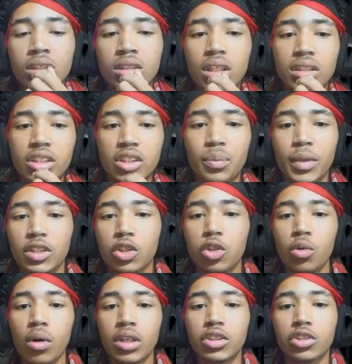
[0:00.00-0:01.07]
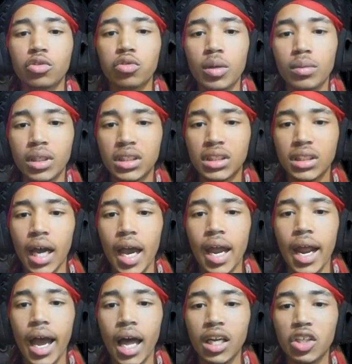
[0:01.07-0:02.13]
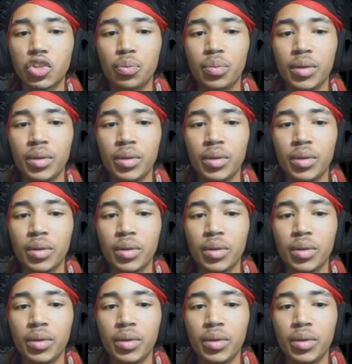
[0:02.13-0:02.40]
Just as Miss Kuon screamed, a giant hellish